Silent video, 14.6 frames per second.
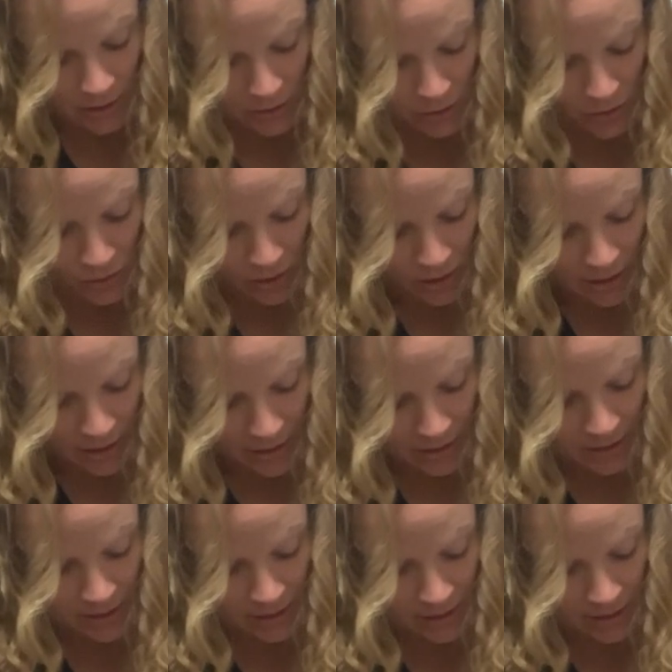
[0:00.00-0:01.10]
So you can kind
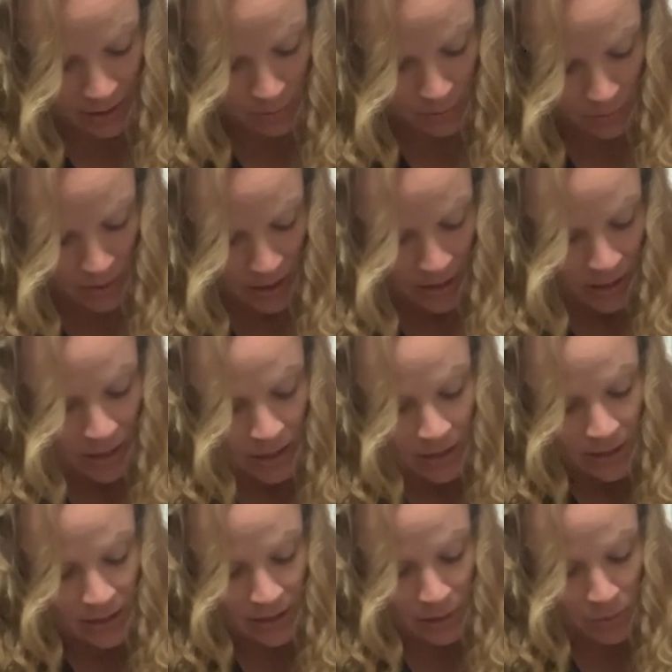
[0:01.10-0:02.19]
of see some
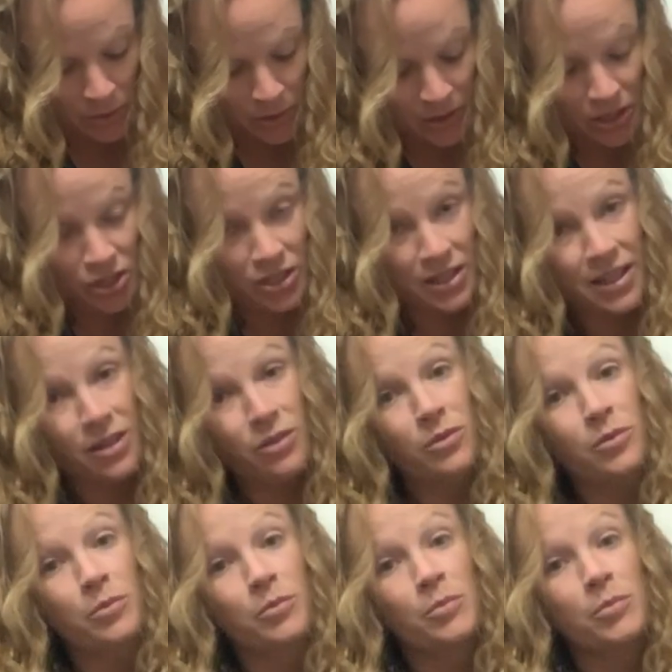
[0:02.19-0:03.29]
separation
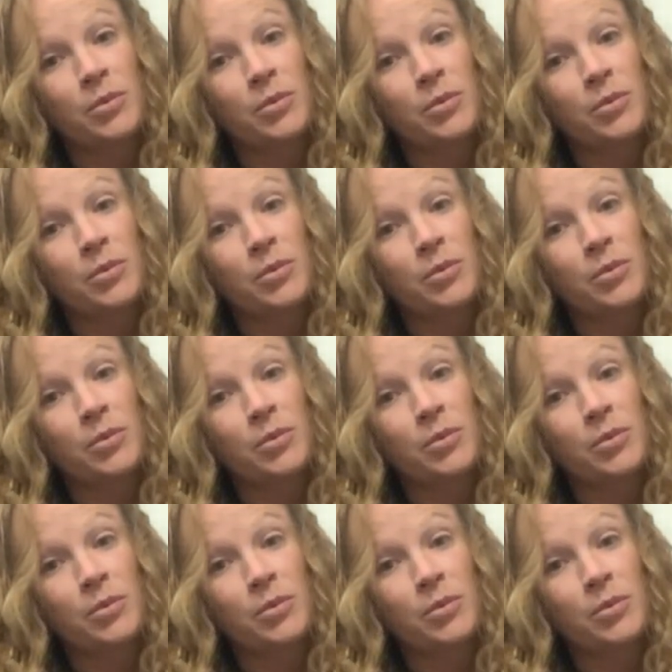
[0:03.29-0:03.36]
now.